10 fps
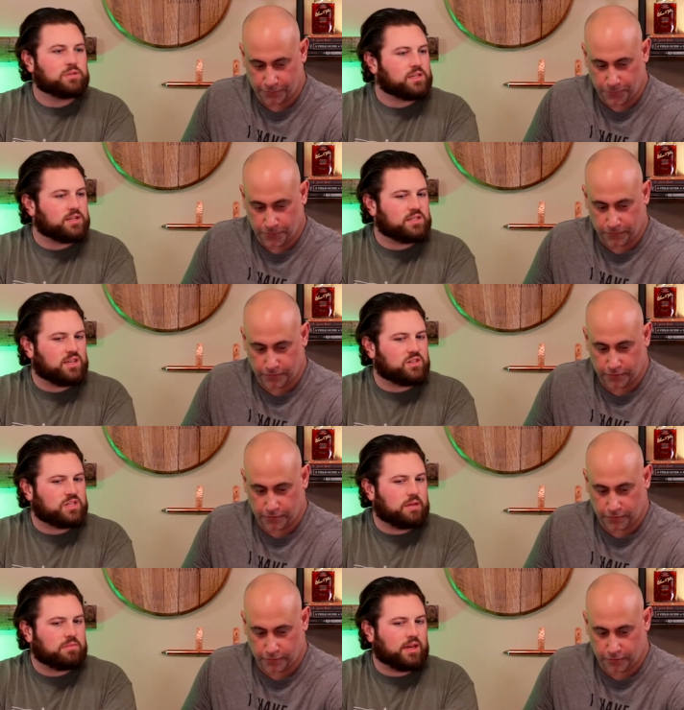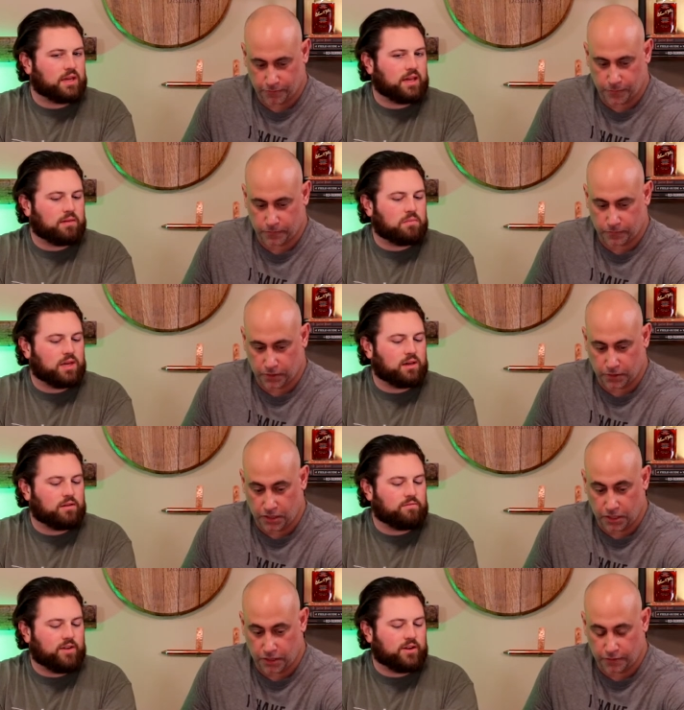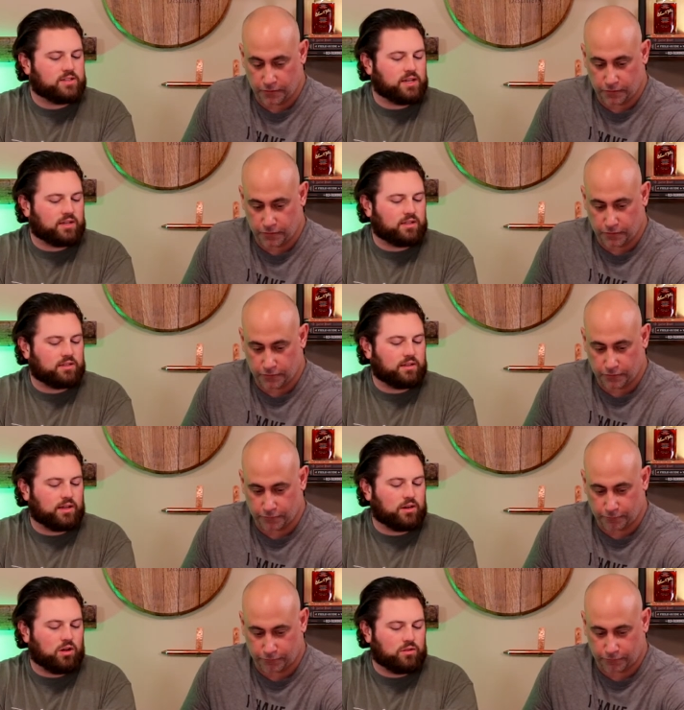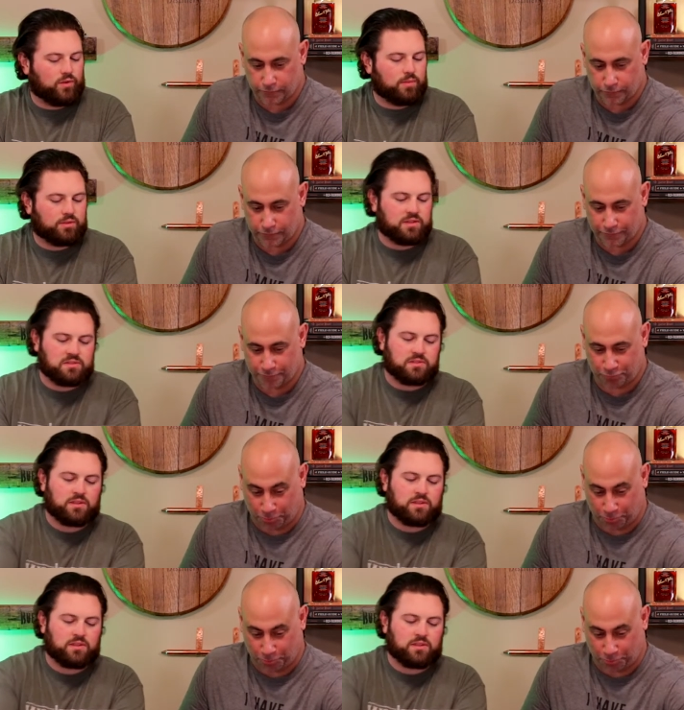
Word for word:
Speaker 1: was going to say the same thing. It gave me a very tickle in all the right places.